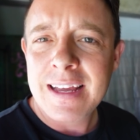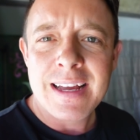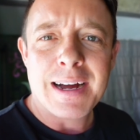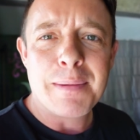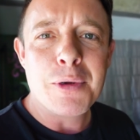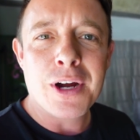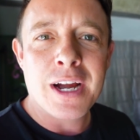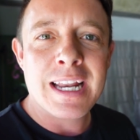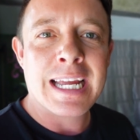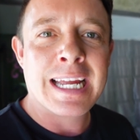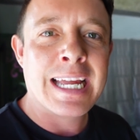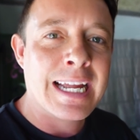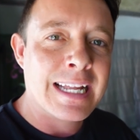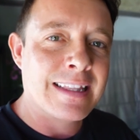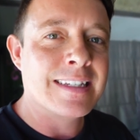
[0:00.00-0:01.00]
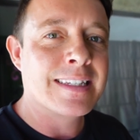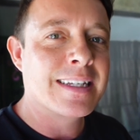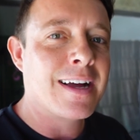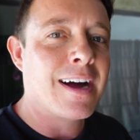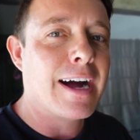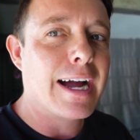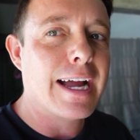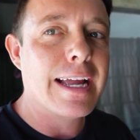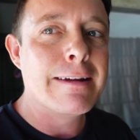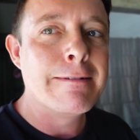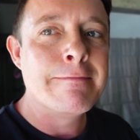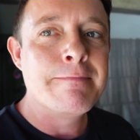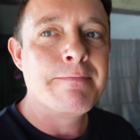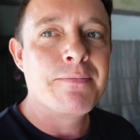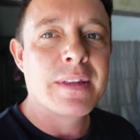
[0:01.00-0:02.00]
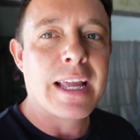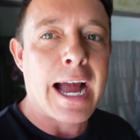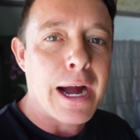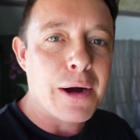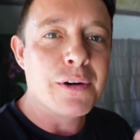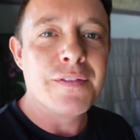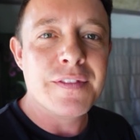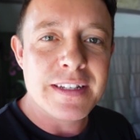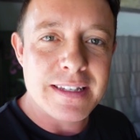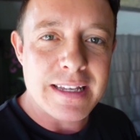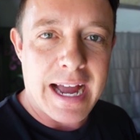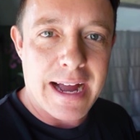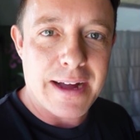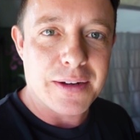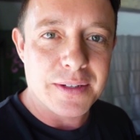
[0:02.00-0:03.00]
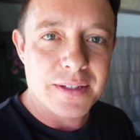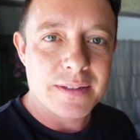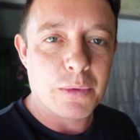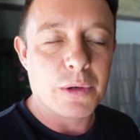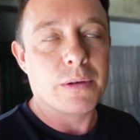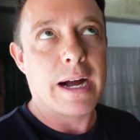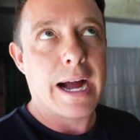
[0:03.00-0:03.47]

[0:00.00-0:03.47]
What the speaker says: I'm not gonna kick this guy out of his house, well,